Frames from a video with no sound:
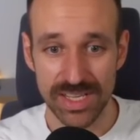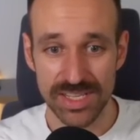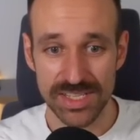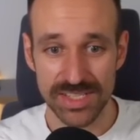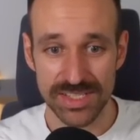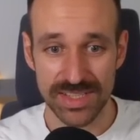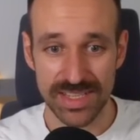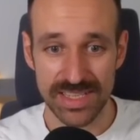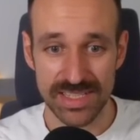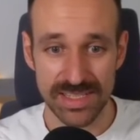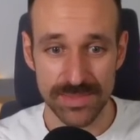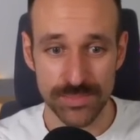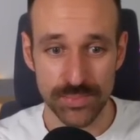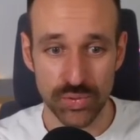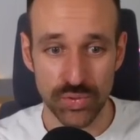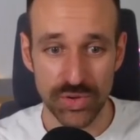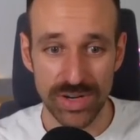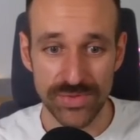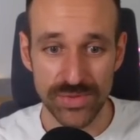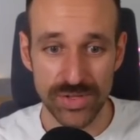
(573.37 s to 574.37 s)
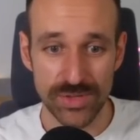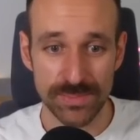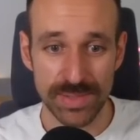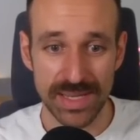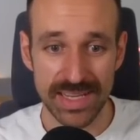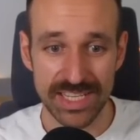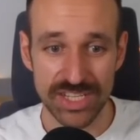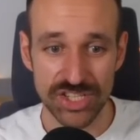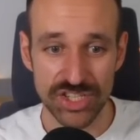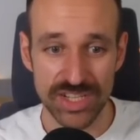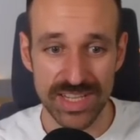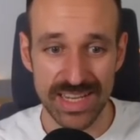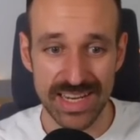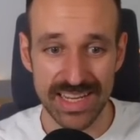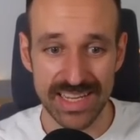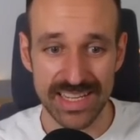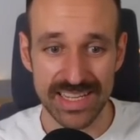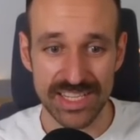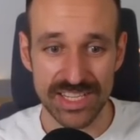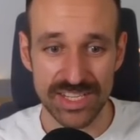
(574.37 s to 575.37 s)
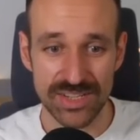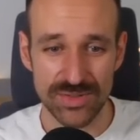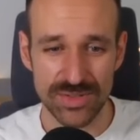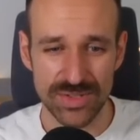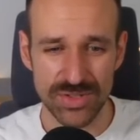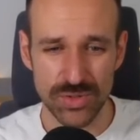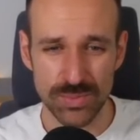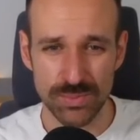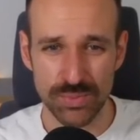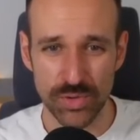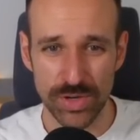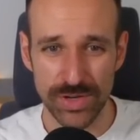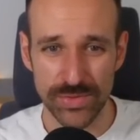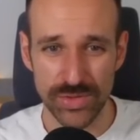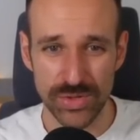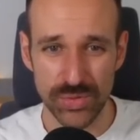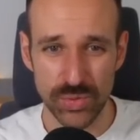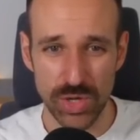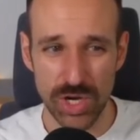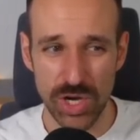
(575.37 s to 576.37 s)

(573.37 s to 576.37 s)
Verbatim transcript: So there's a preview package that I can use to preview